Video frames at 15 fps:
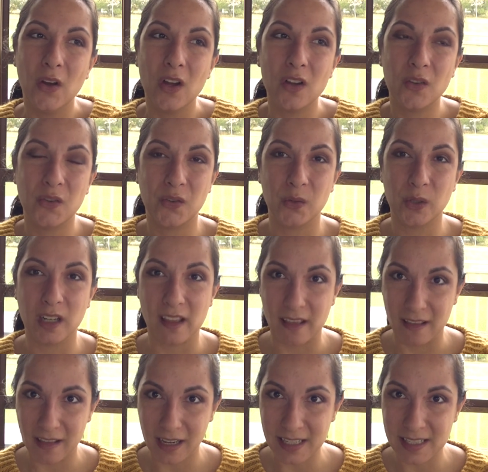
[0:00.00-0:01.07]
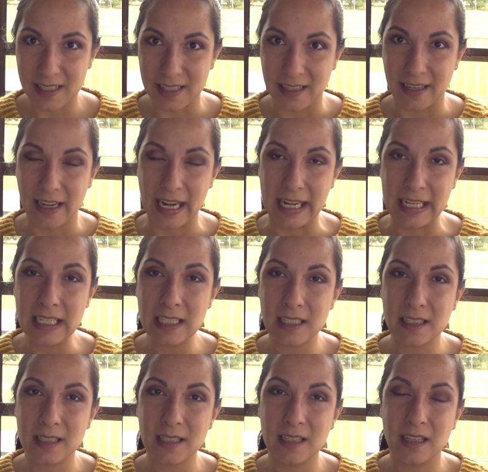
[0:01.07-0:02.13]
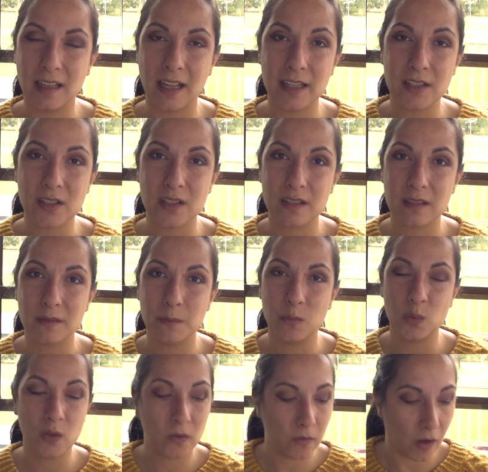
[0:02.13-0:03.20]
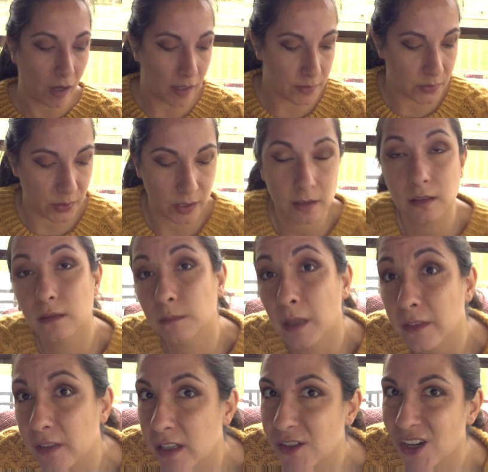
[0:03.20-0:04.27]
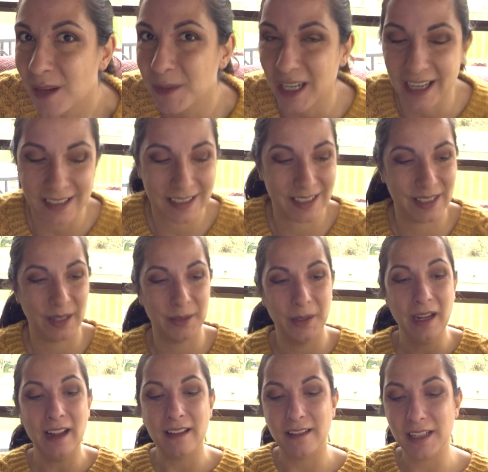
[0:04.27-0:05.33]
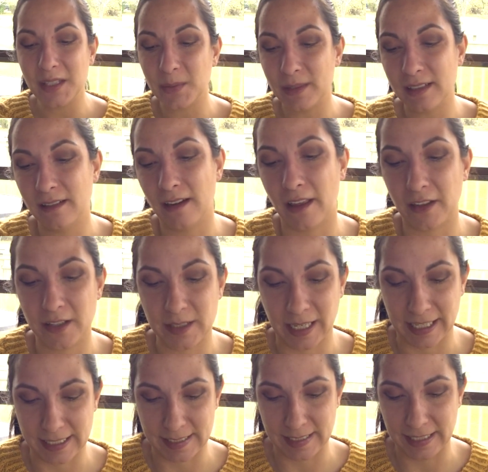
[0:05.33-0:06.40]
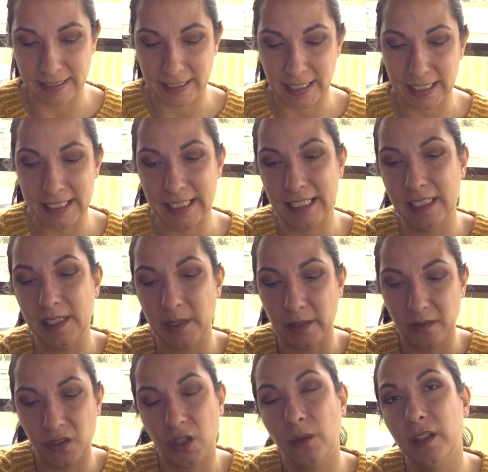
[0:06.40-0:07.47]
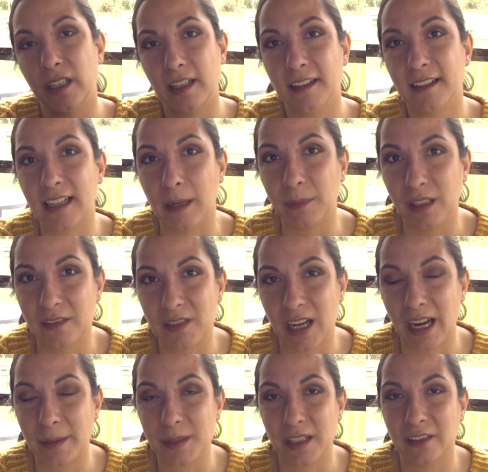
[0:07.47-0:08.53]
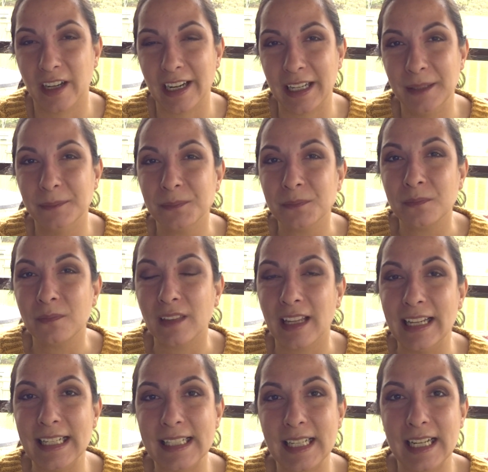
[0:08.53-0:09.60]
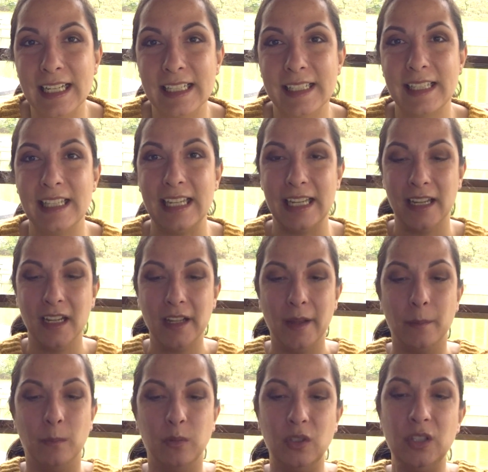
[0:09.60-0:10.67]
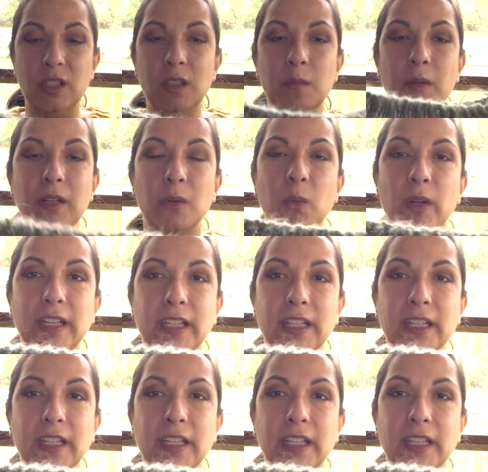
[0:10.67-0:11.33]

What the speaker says: for this knit. Let's move on to my finished object. So this was another test knit that I did. So I've shown it here a couple of times already. This is the Bloom Where